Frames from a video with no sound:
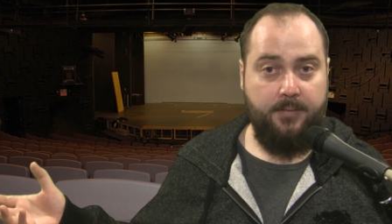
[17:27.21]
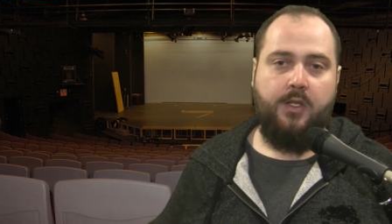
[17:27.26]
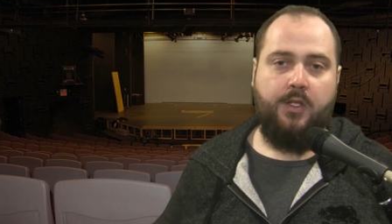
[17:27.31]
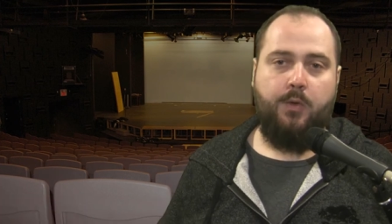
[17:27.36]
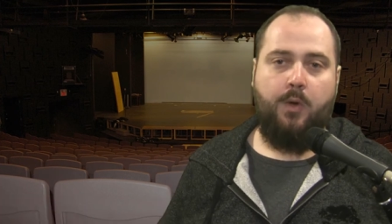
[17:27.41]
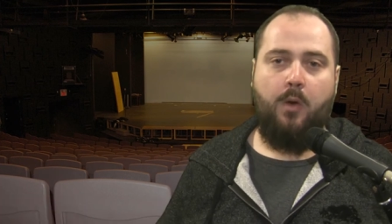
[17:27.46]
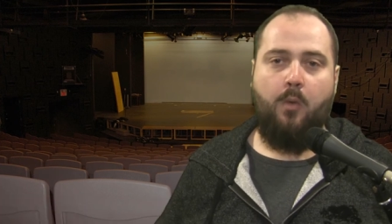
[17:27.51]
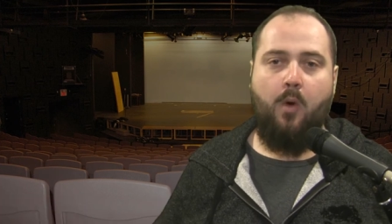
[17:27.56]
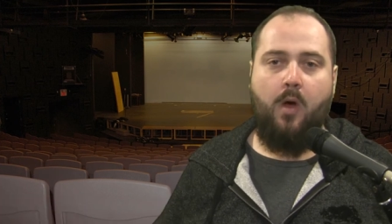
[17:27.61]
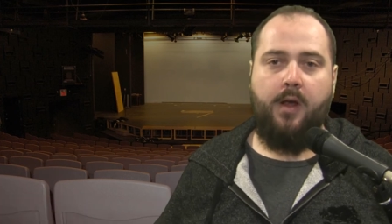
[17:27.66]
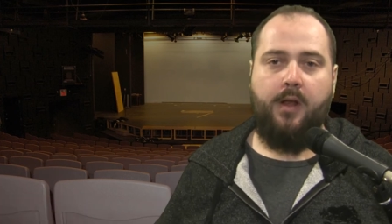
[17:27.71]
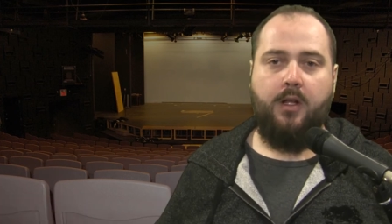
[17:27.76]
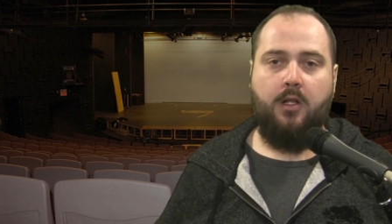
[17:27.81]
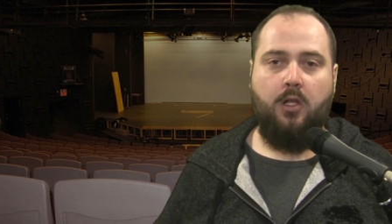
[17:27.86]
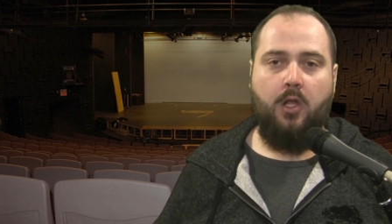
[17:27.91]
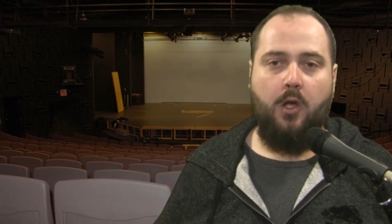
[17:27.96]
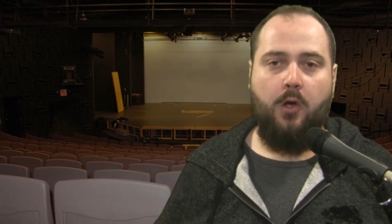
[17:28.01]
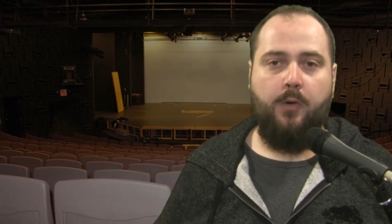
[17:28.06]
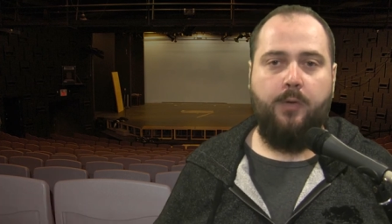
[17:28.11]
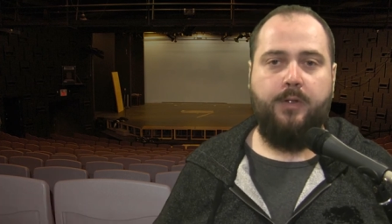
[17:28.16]
So I want to
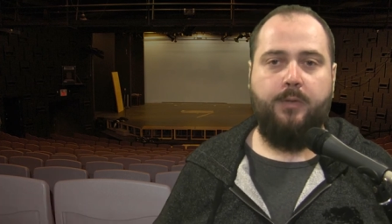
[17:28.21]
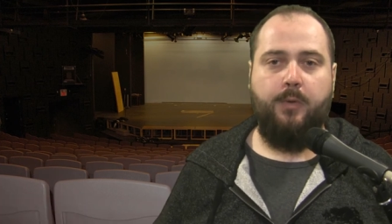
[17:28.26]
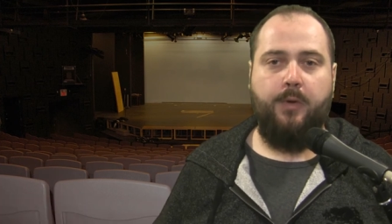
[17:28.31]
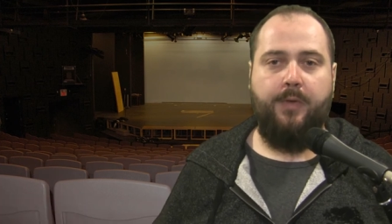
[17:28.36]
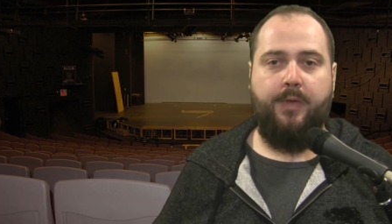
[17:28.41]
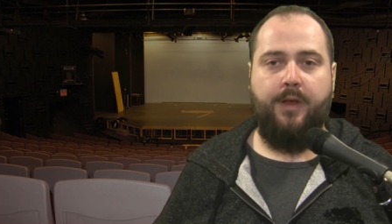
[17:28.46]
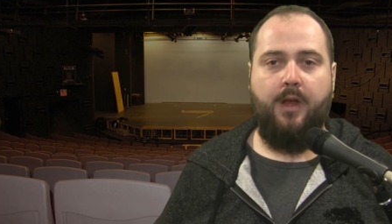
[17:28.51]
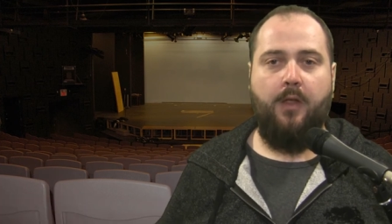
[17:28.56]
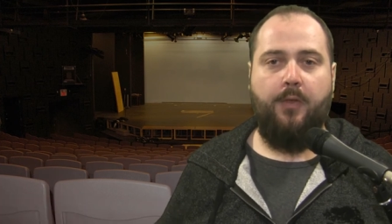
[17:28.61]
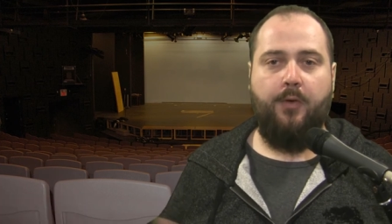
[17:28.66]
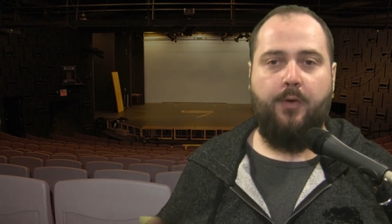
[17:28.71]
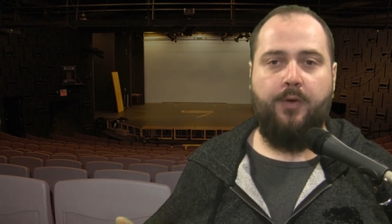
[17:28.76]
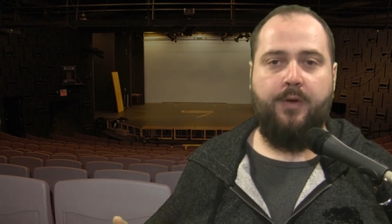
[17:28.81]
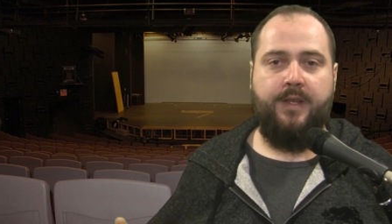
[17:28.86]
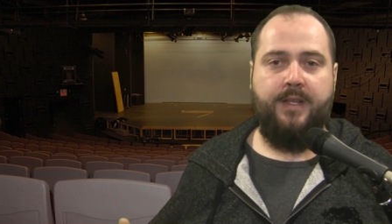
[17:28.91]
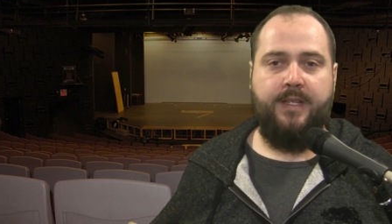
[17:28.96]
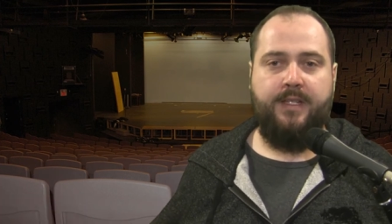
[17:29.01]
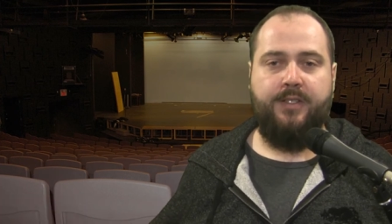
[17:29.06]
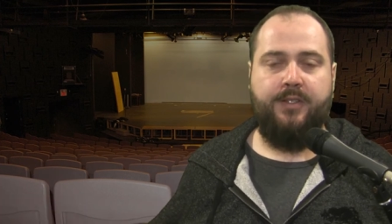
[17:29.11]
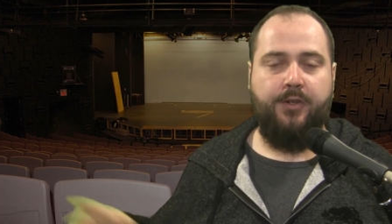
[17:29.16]
close with another
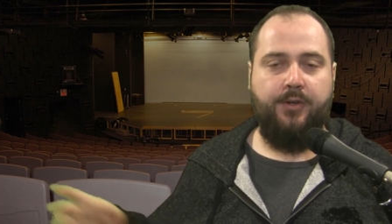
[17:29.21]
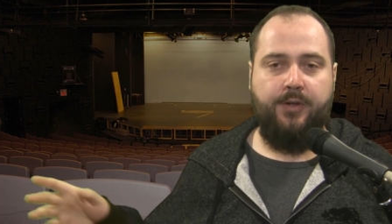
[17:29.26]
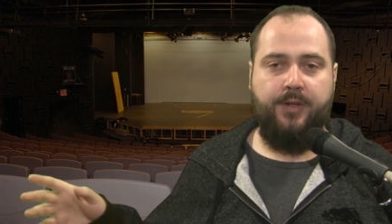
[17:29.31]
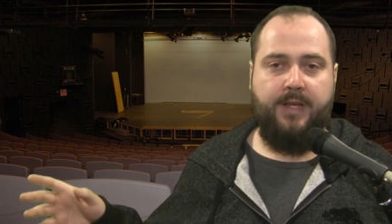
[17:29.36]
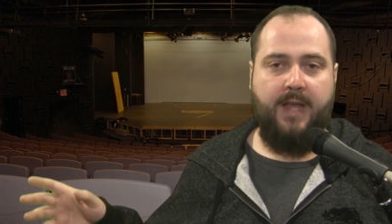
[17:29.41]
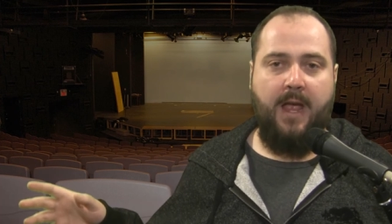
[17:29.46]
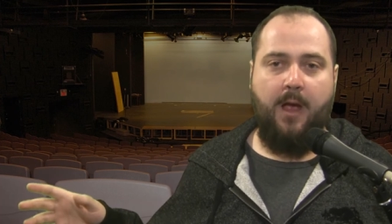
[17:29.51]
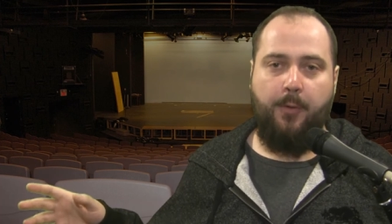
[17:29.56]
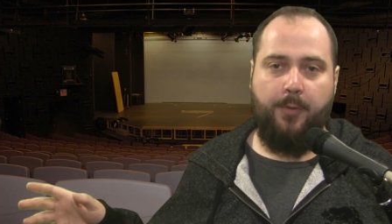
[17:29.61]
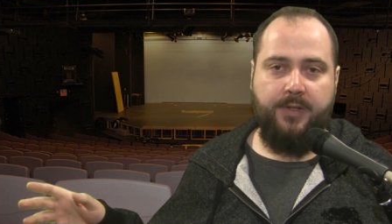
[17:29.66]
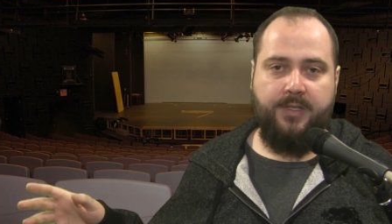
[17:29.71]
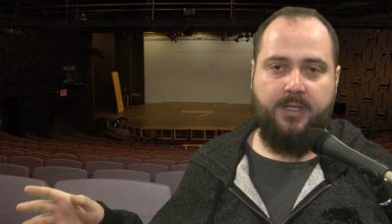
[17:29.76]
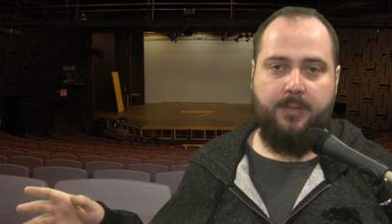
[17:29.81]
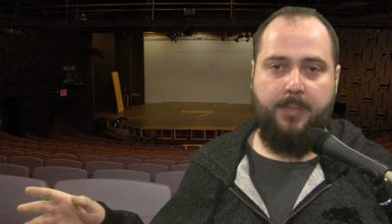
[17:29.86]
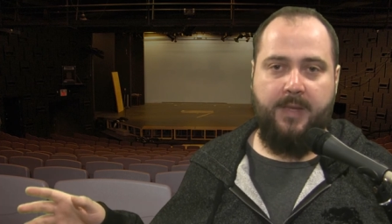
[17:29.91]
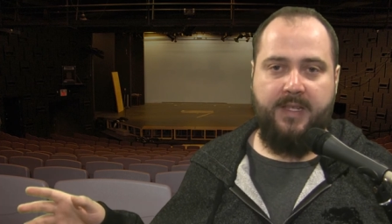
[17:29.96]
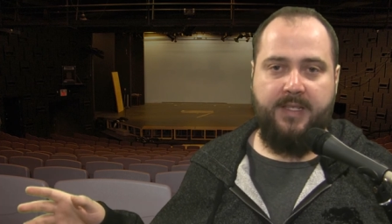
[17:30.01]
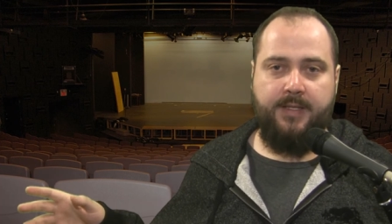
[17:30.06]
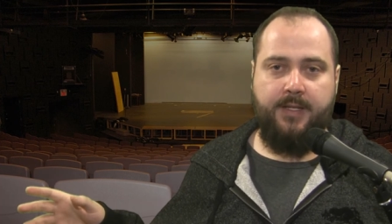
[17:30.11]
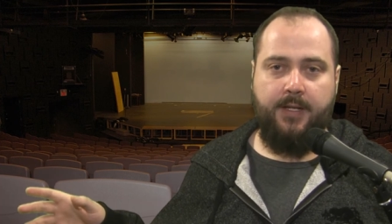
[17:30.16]
Eastern Taoist
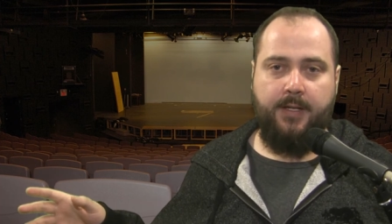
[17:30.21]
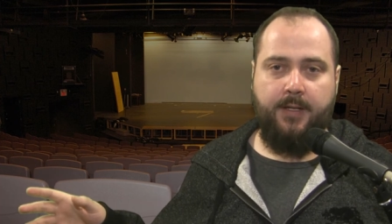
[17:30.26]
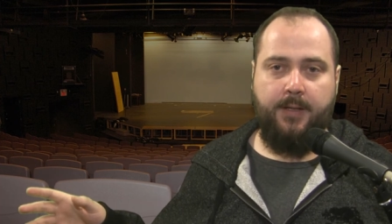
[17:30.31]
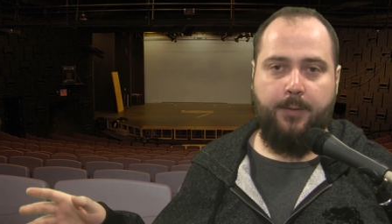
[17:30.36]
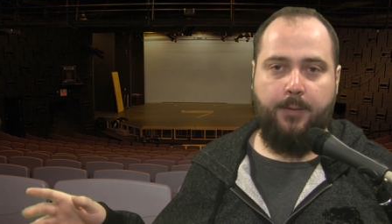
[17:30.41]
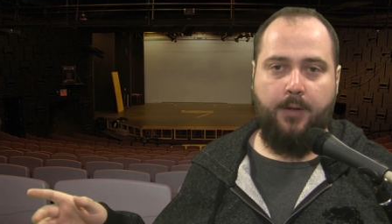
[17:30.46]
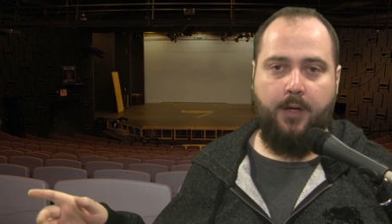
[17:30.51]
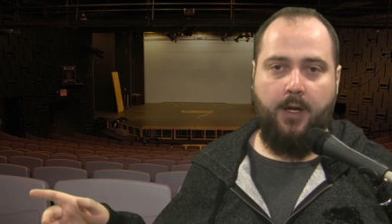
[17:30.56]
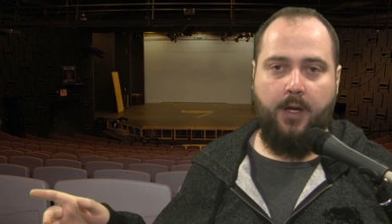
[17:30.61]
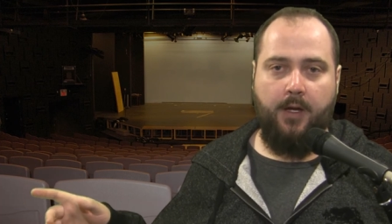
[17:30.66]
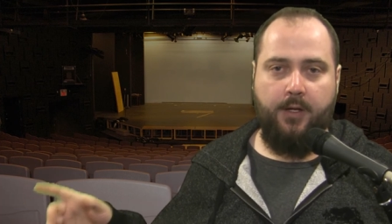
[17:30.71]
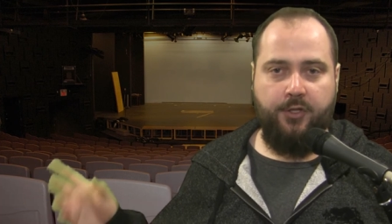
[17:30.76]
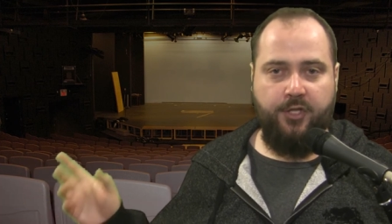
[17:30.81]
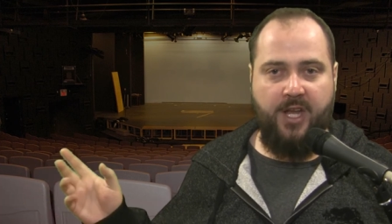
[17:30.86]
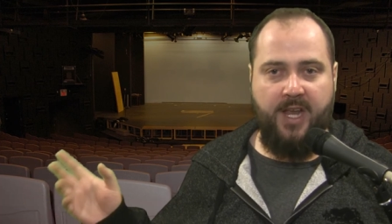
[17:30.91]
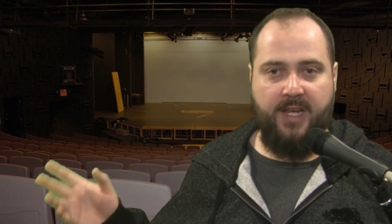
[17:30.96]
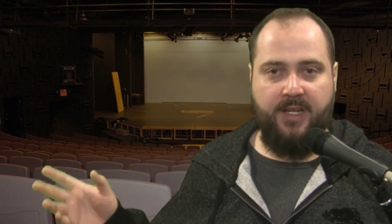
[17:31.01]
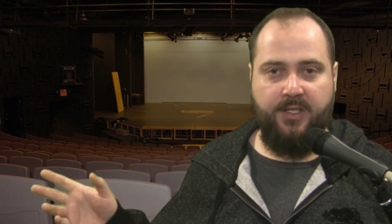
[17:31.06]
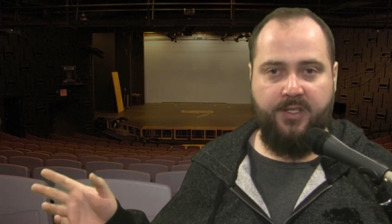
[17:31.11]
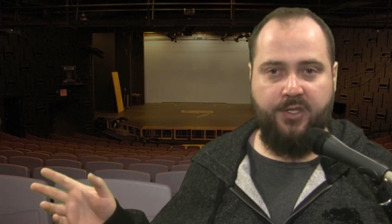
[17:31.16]
mystic, uh,
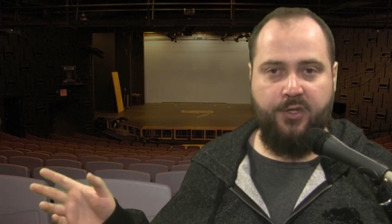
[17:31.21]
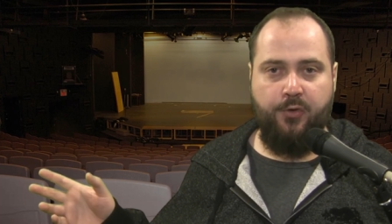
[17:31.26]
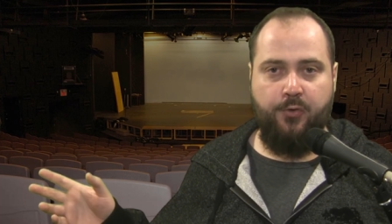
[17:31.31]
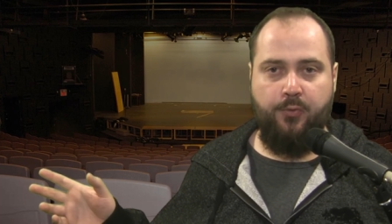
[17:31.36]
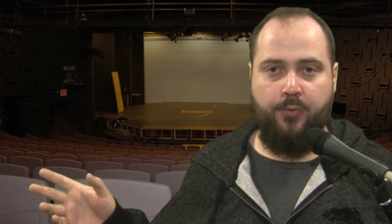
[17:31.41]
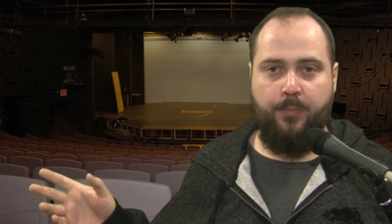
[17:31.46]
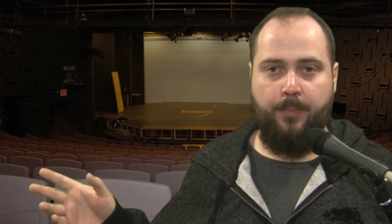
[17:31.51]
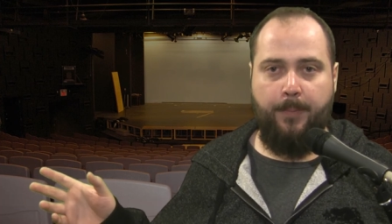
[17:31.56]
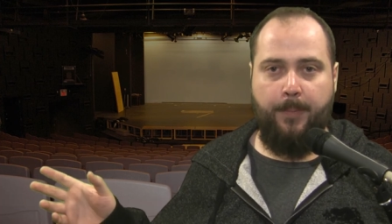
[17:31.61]
Zu.